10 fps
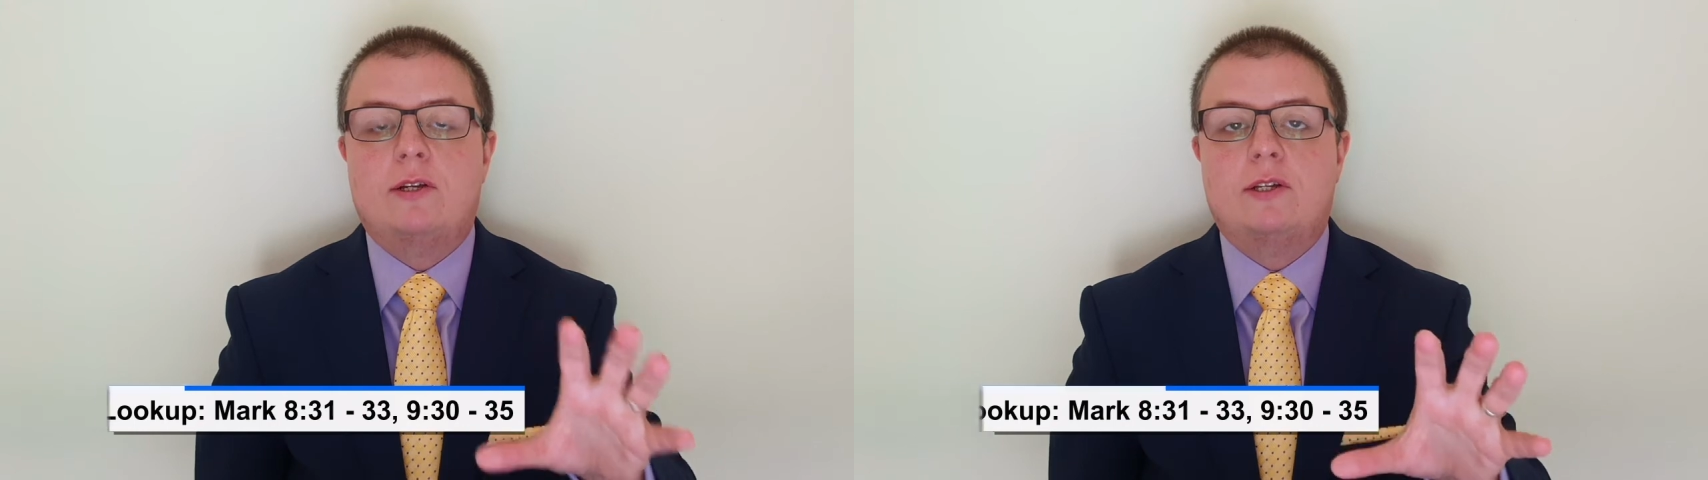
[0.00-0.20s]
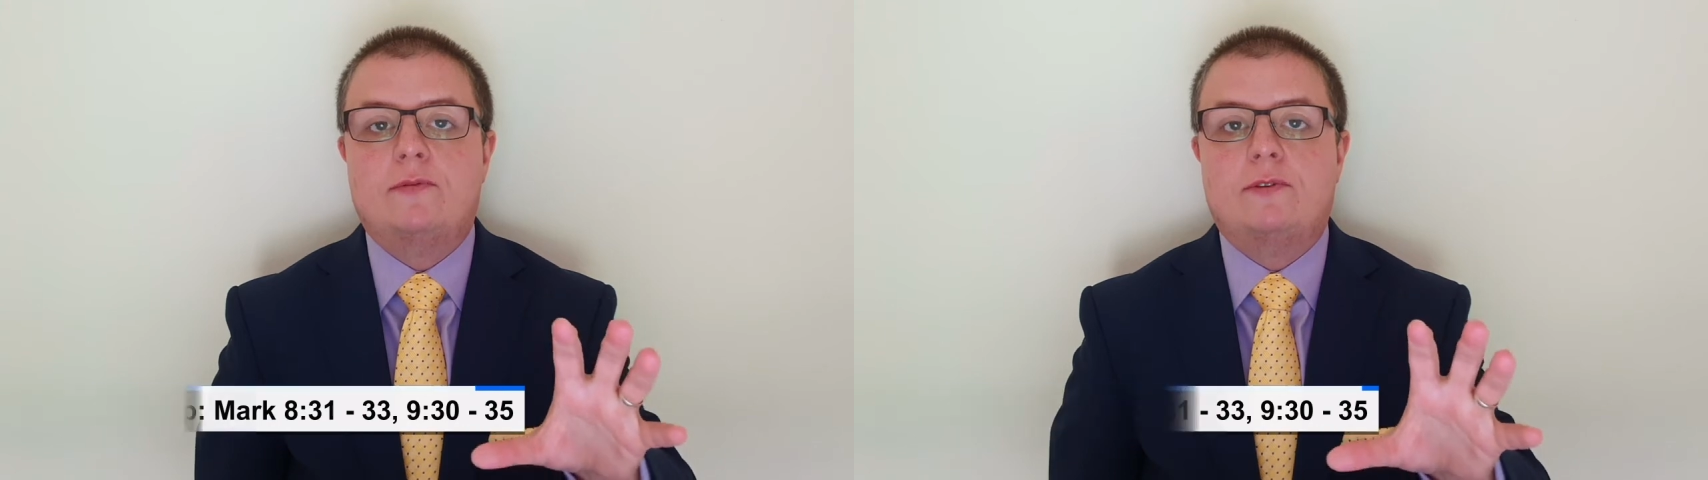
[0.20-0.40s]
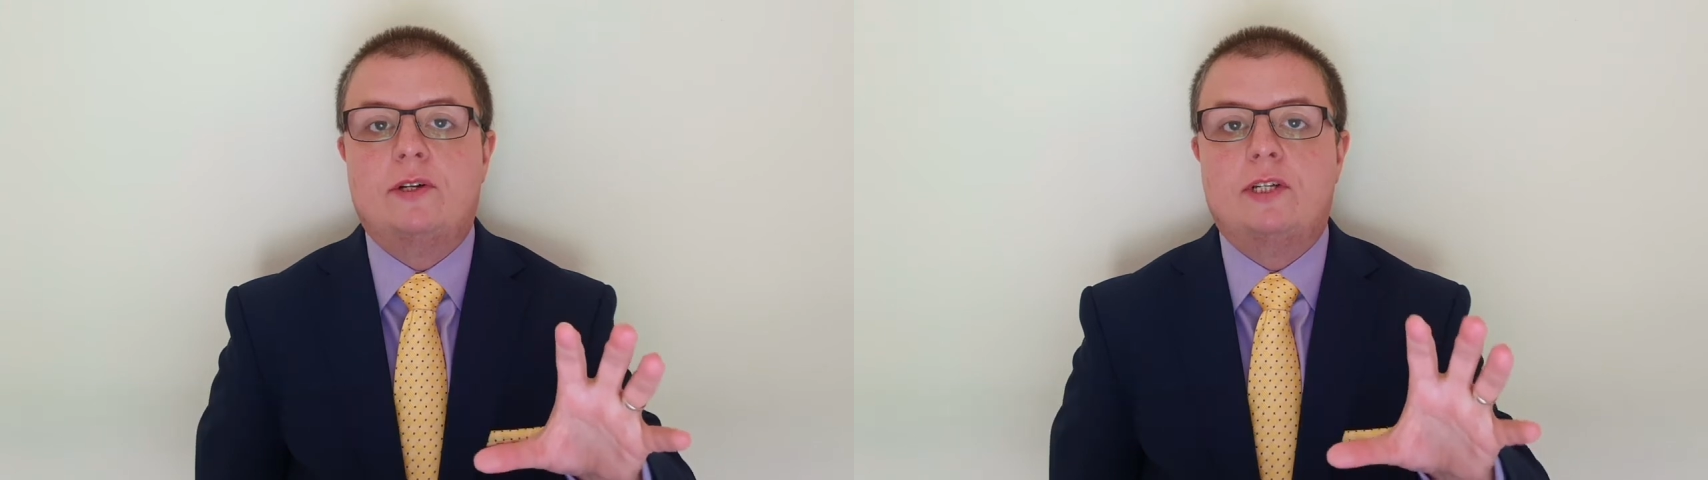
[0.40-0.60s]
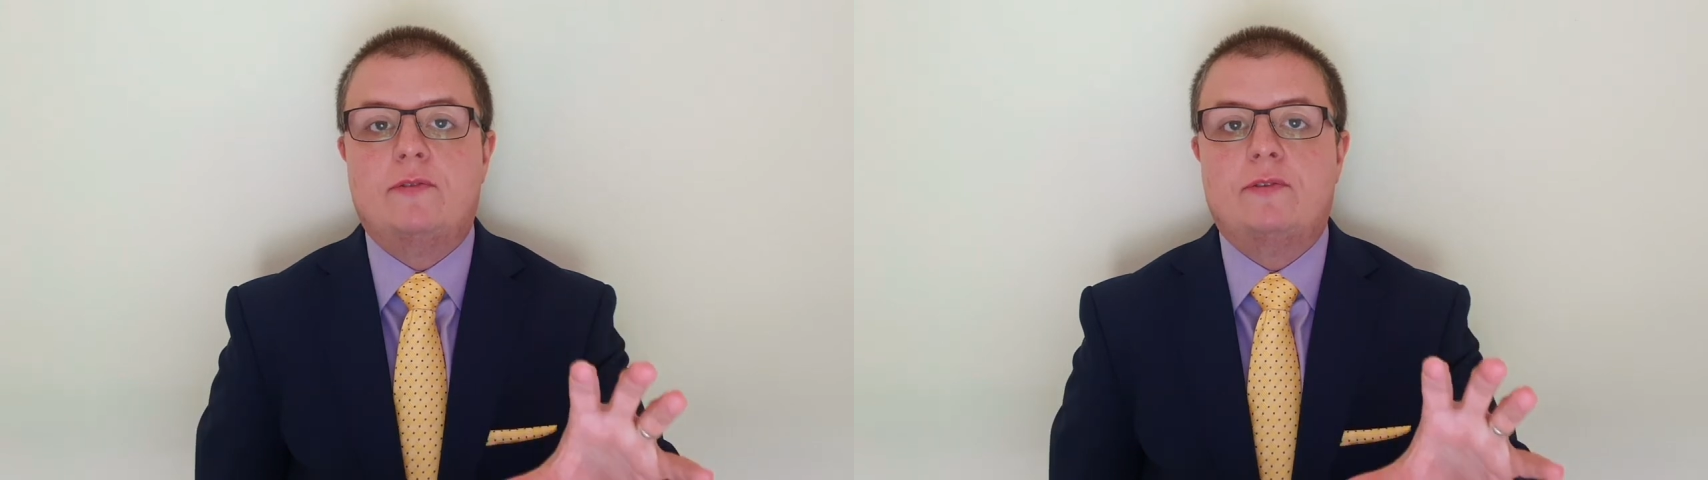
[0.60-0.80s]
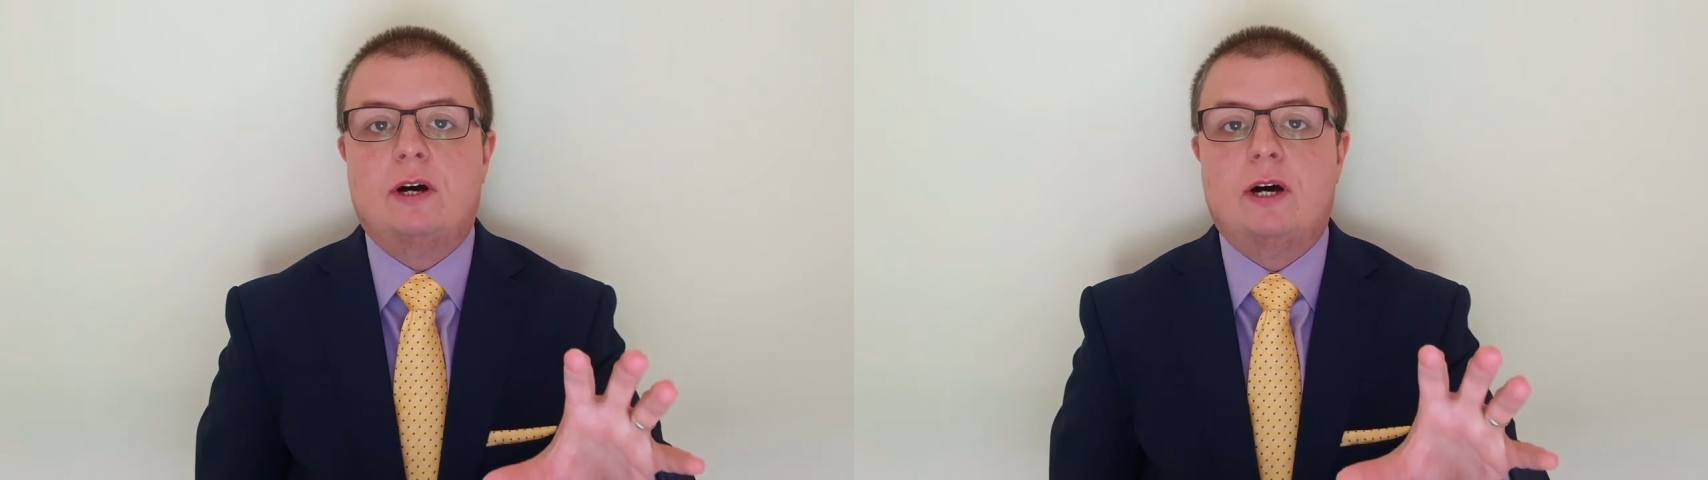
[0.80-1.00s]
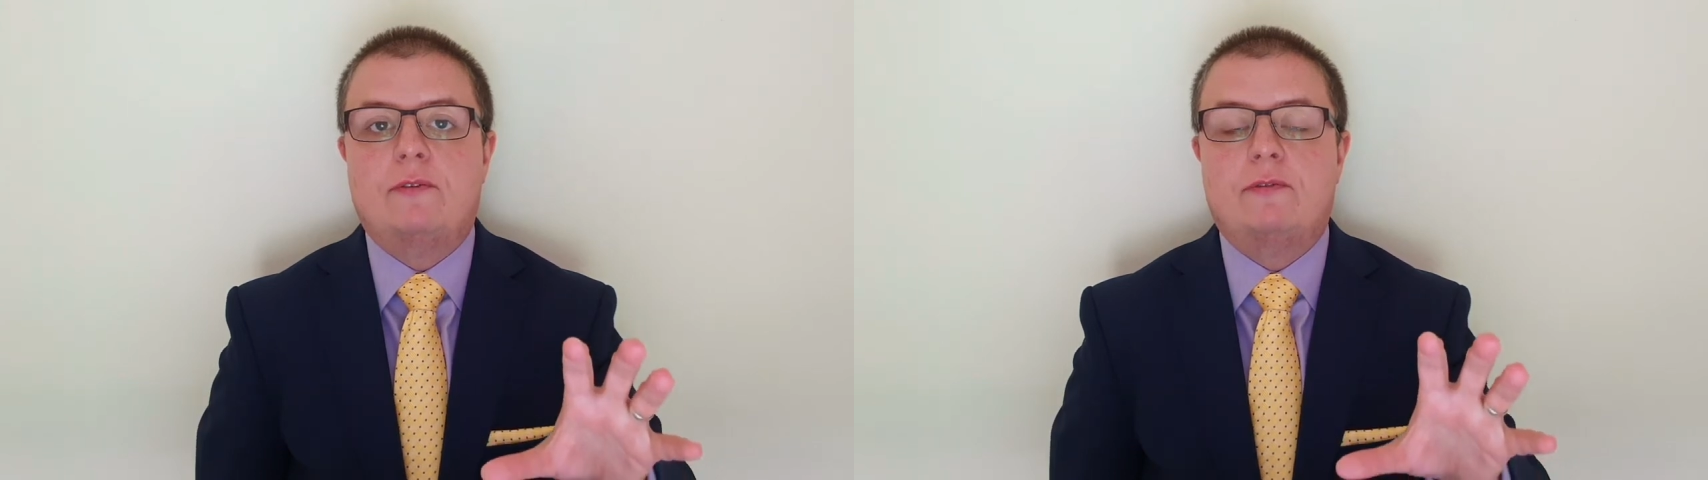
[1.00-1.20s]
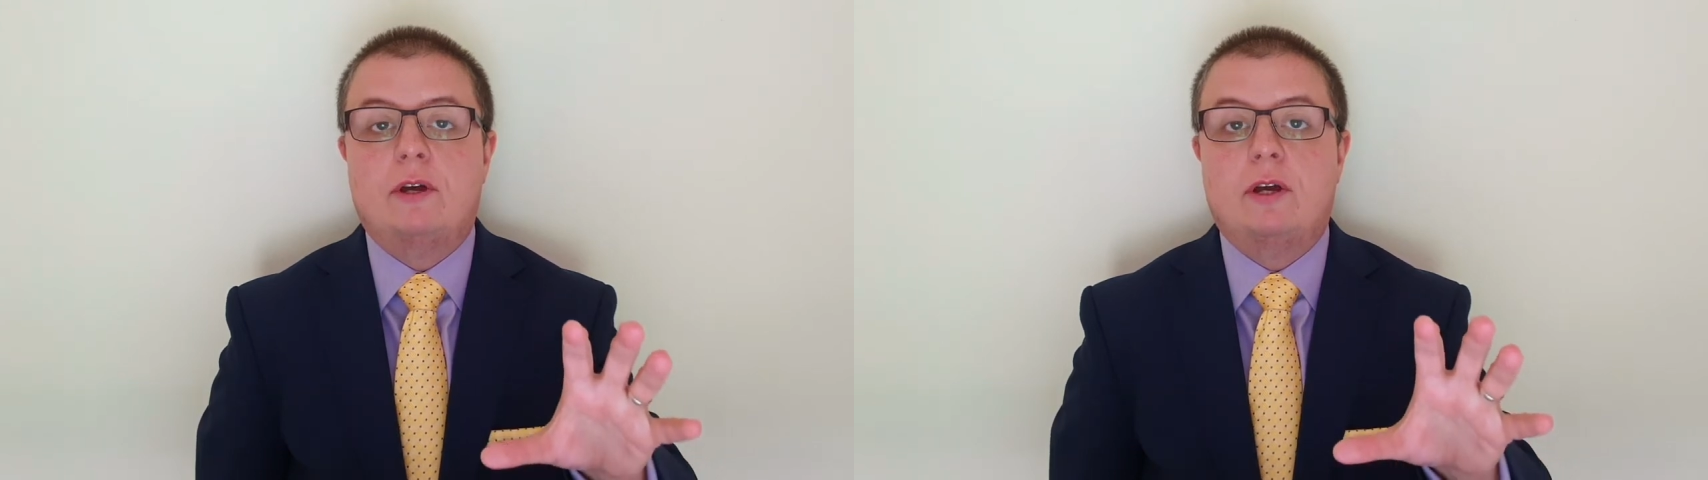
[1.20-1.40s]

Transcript: to 35,